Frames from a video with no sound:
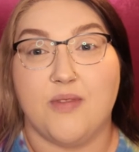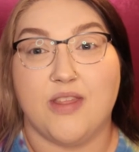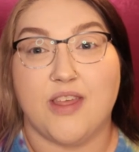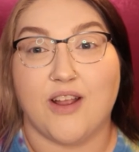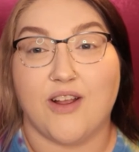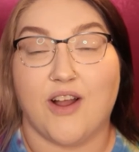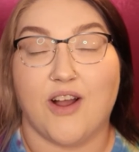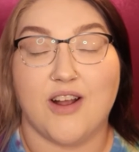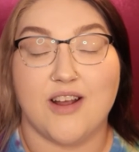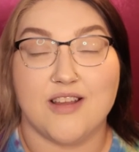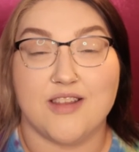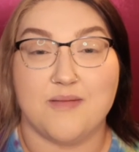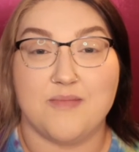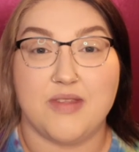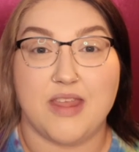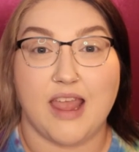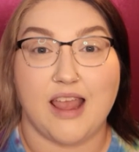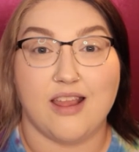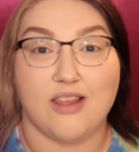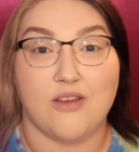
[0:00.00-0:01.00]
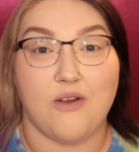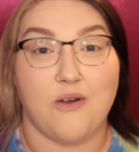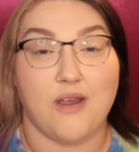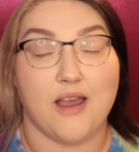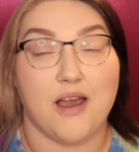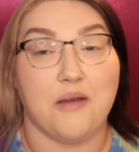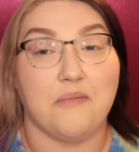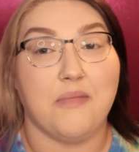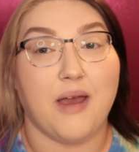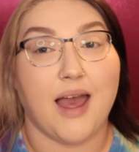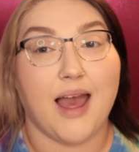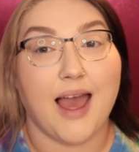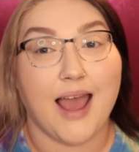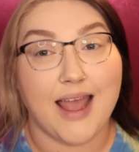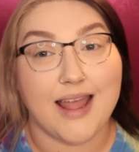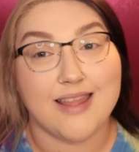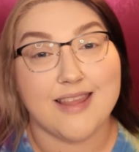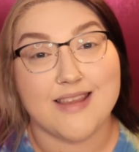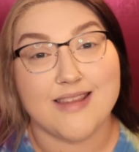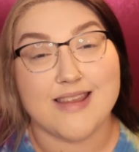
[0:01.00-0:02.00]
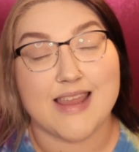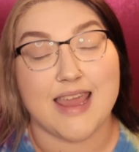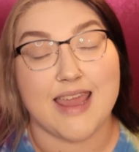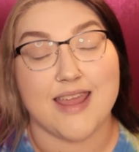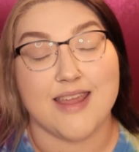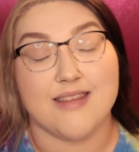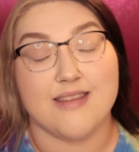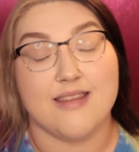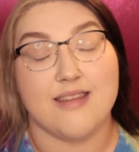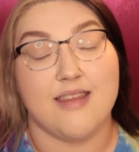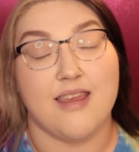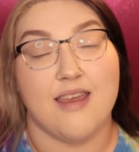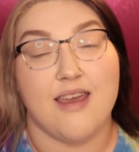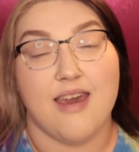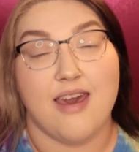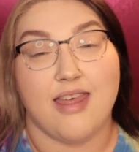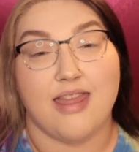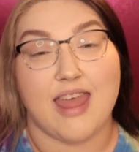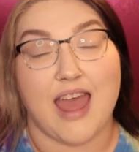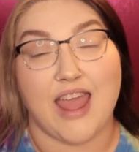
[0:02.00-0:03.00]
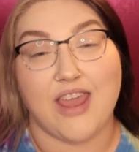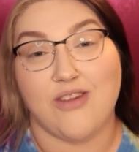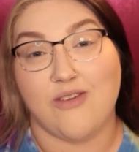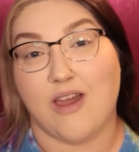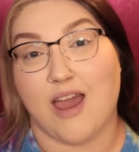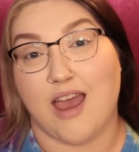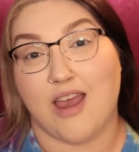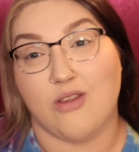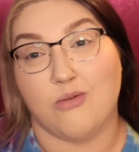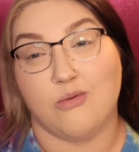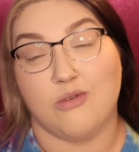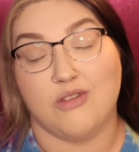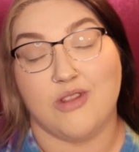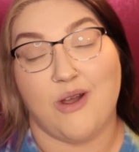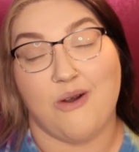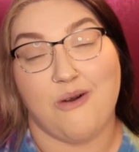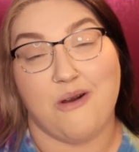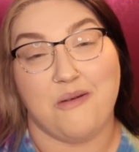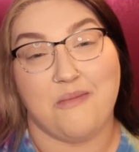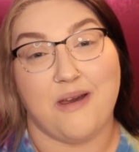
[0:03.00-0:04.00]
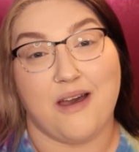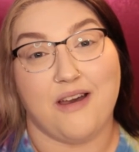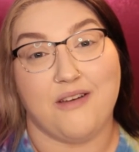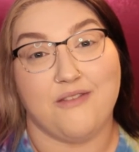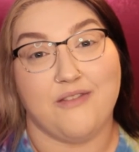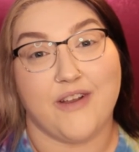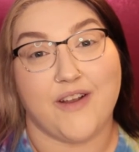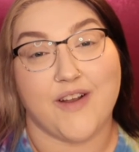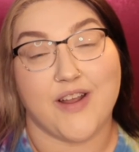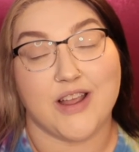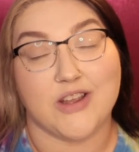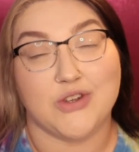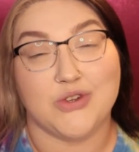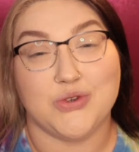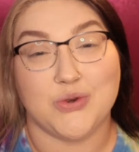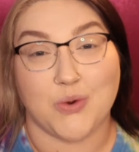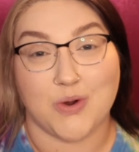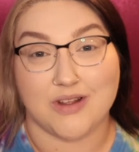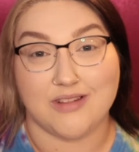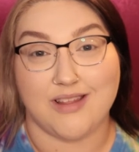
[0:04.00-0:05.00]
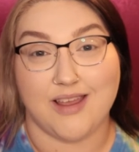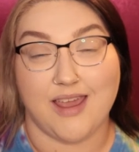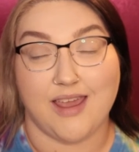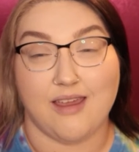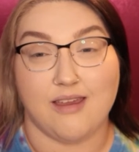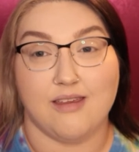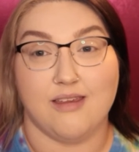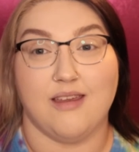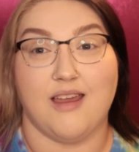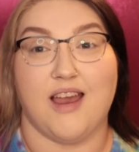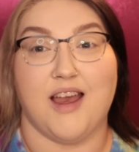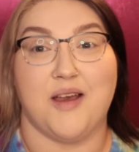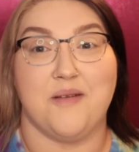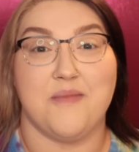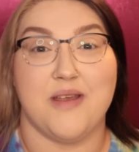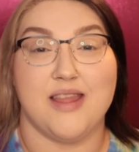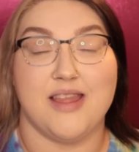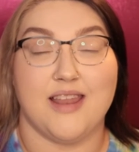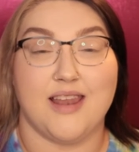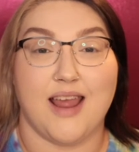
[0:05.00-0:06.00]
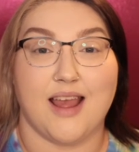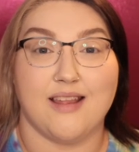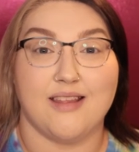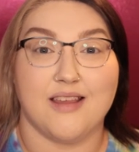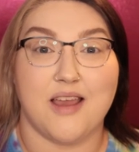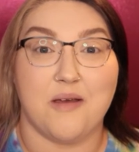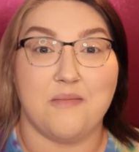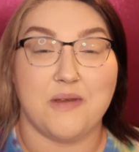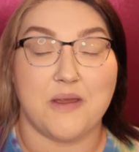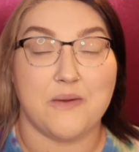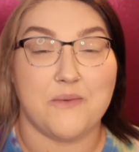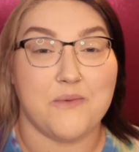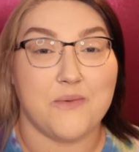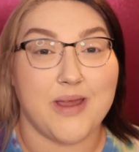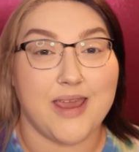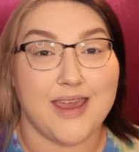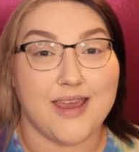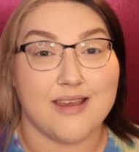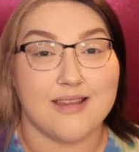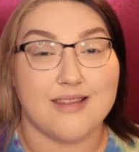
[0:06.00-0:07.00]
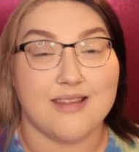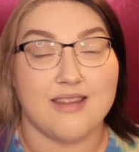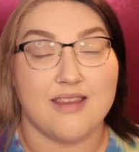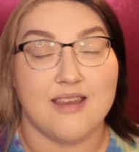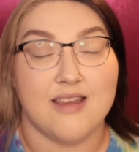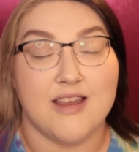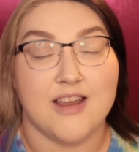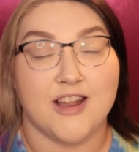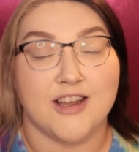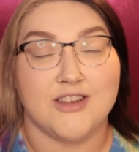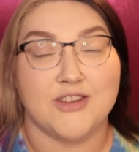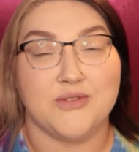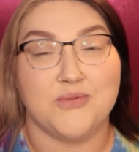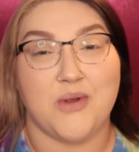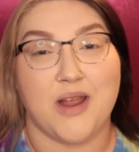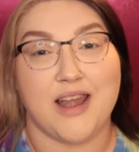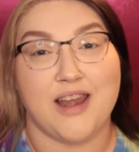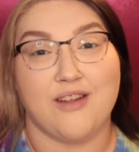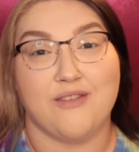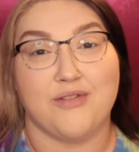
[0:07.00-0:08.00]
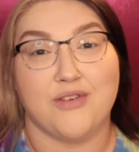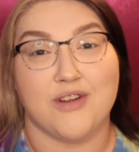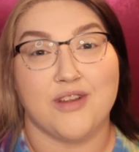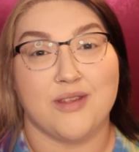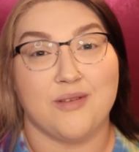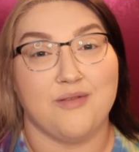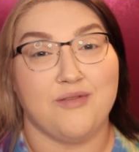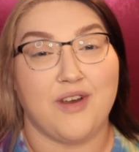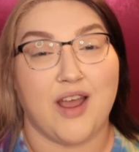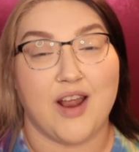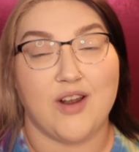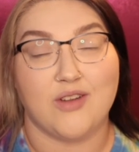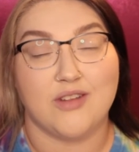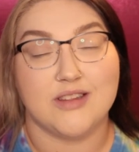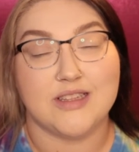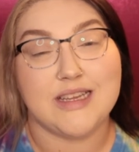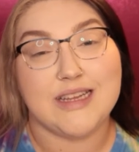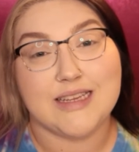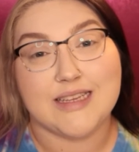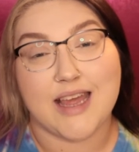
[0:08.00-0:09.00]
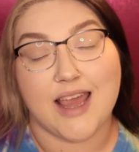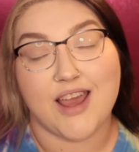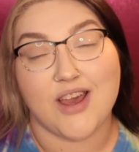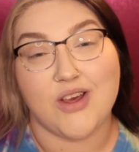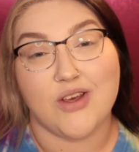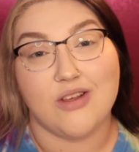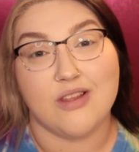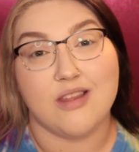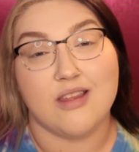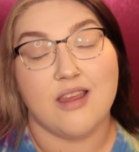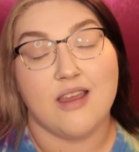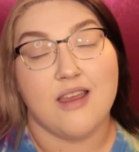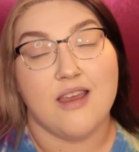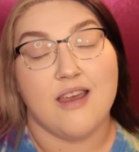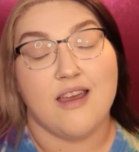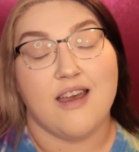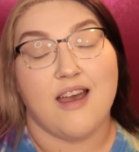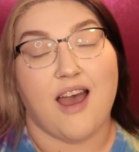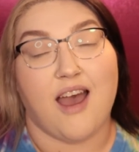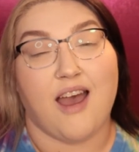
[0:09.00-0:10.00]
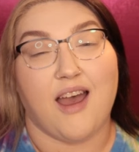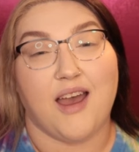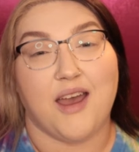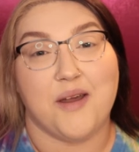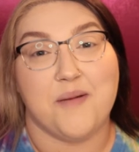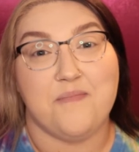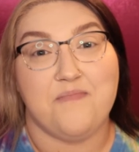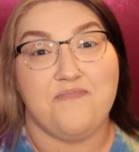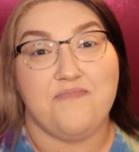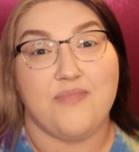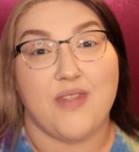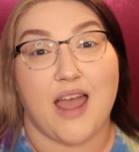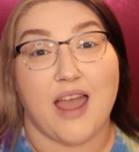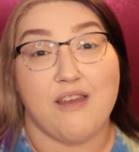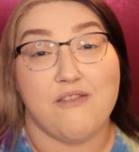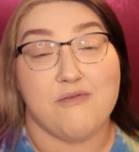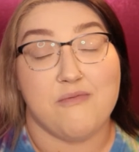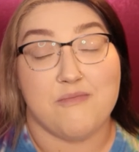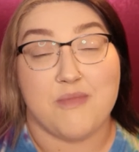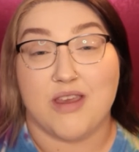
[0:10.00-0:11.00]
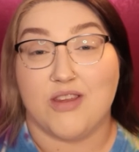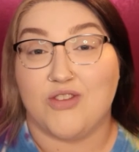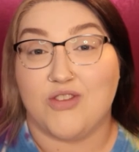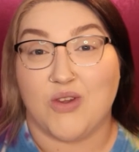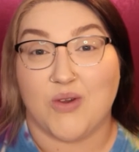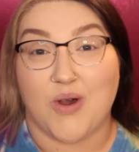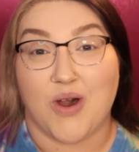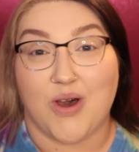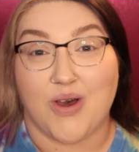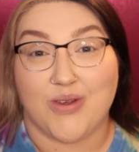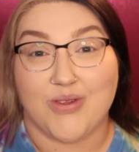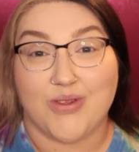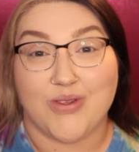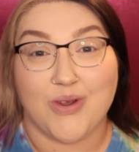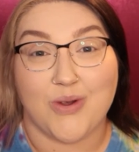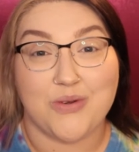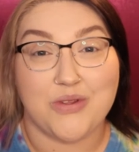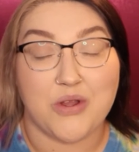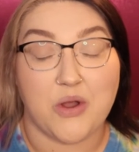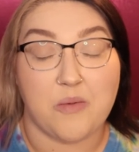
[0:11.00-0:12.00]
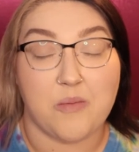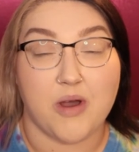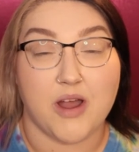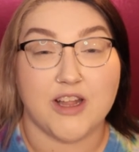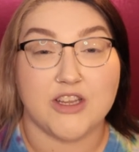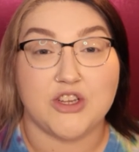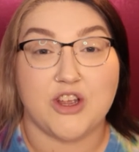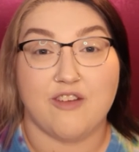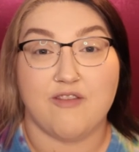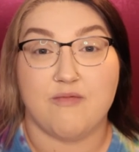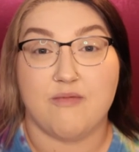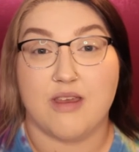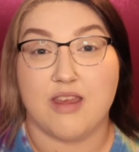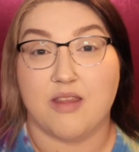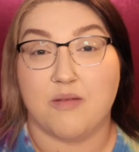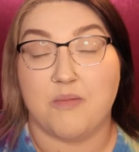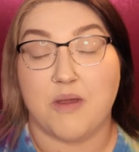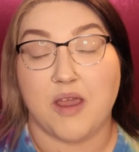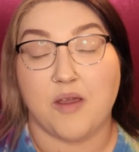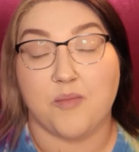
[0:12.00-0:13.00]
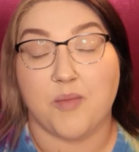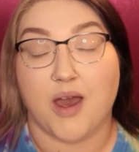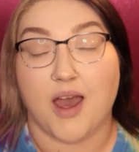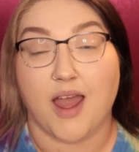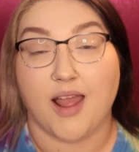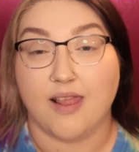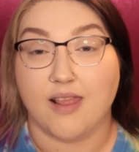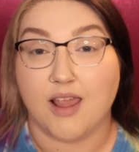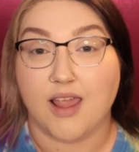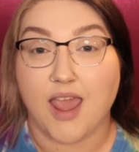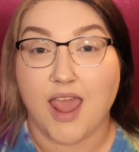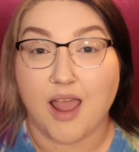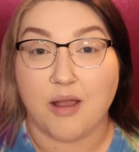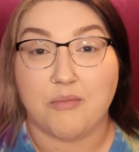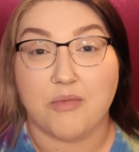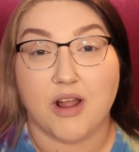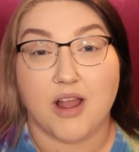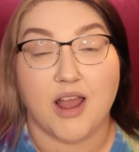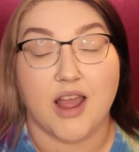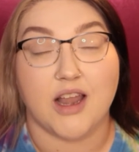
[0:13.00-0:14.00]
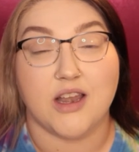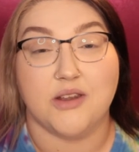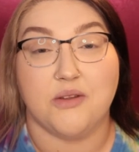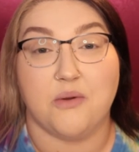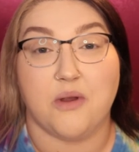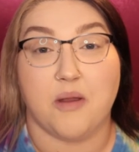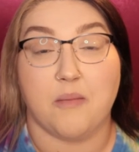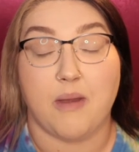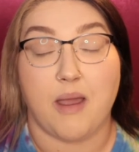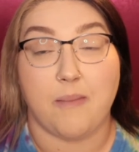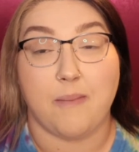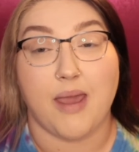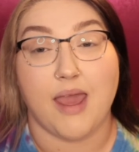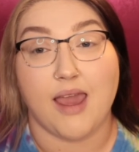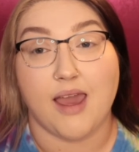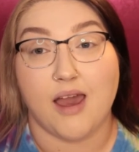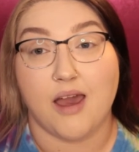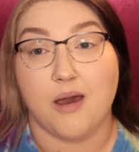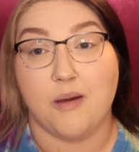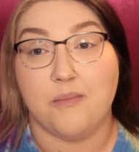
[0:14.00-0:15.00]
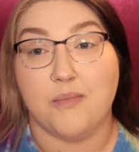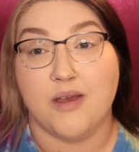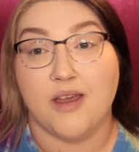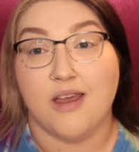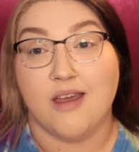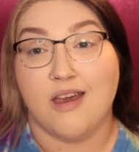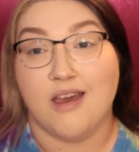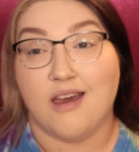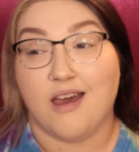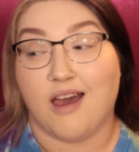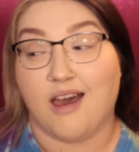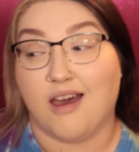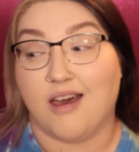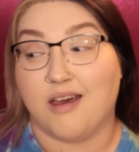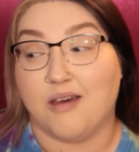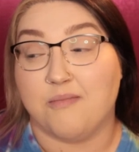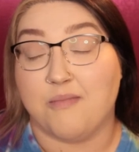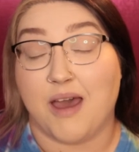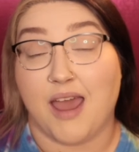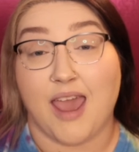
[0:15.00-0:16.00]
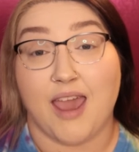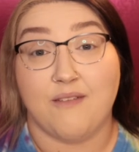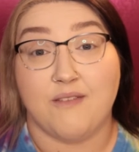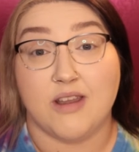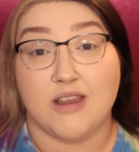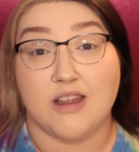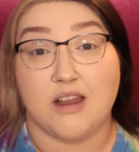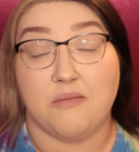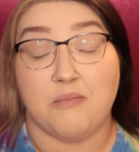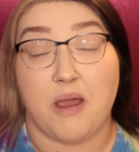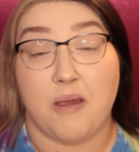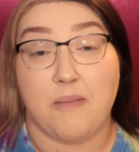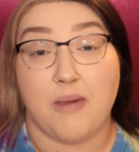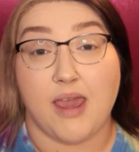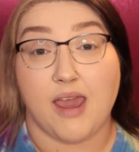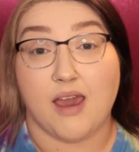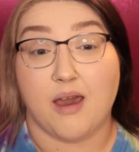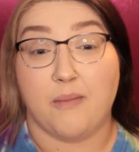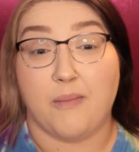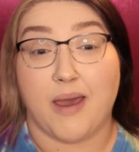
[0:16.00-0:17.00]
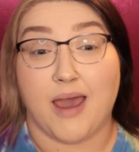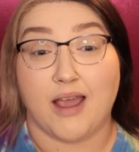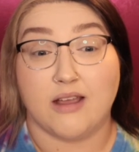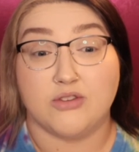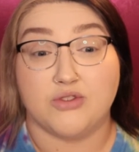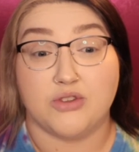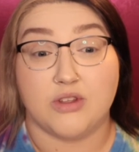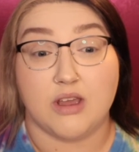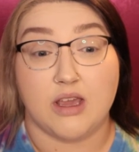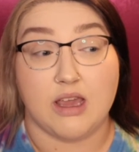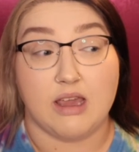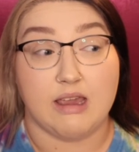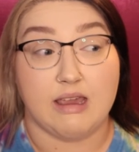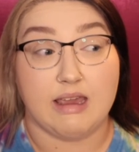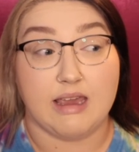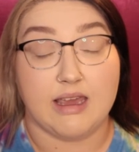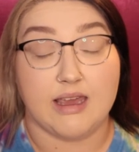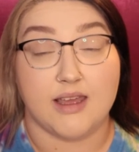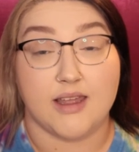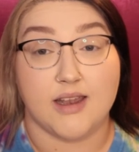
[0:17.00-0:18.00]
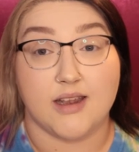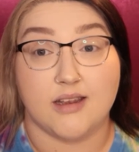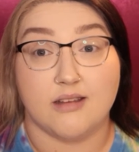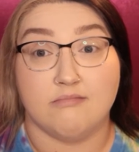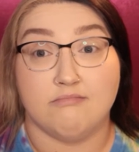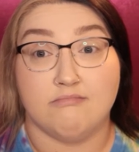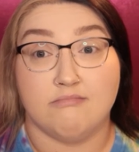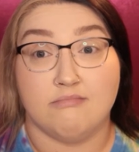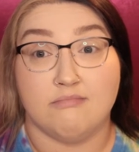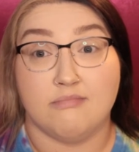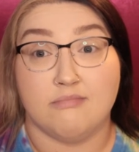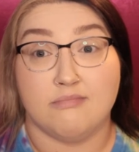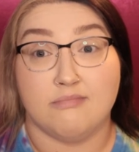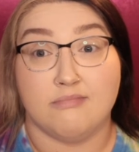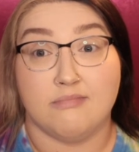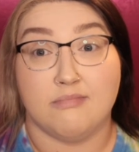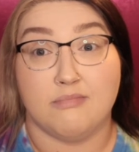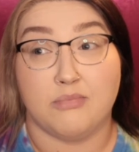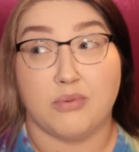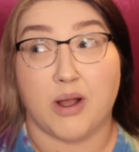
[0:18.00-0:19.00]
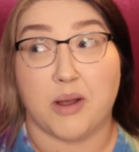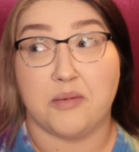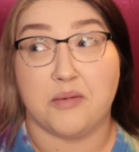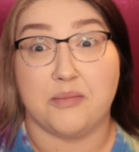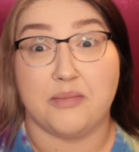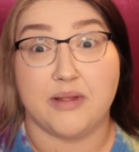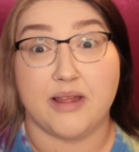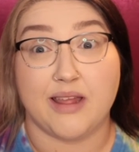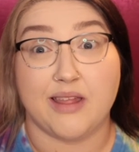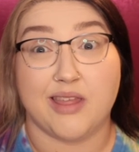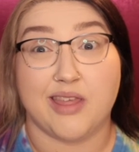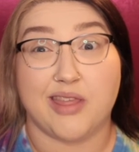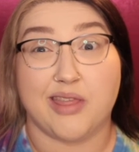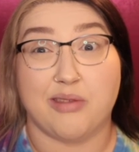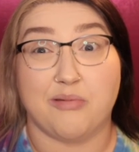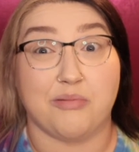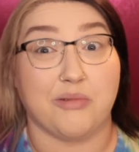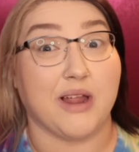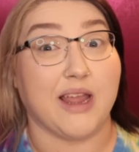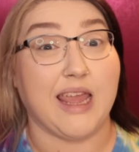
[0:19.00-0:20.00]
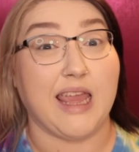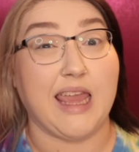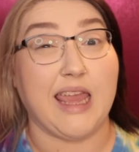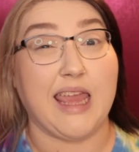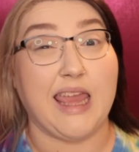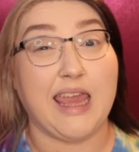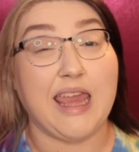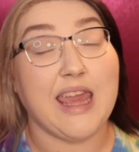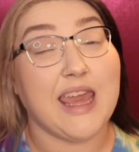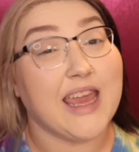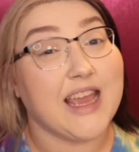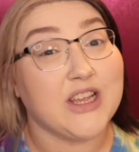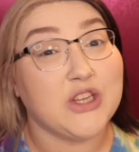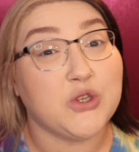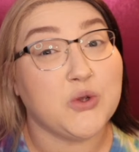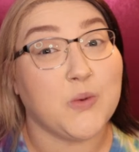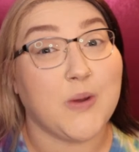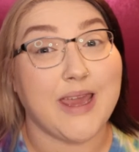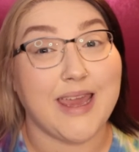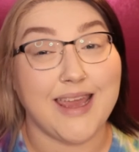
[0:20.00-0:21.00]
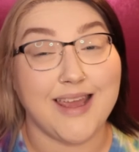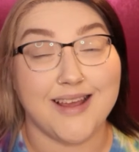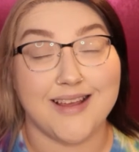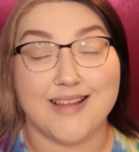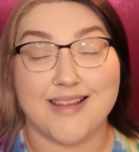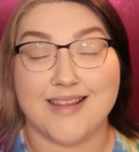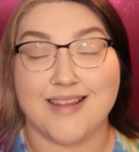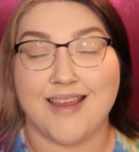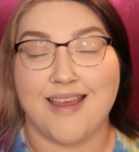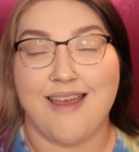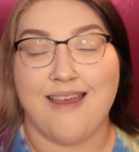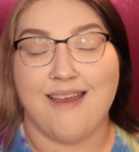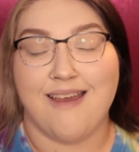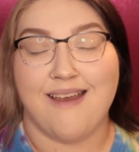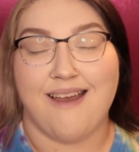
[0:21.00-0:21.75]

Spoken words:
There are some things going on behind the scenes that you guys will know about very shortly in the next coming weeks. Just waiting for some final details. I've missed you all so much. I've missed being behind the camera and doing my makeup. I haven't done my makeup actually in probably 3-ish weeks.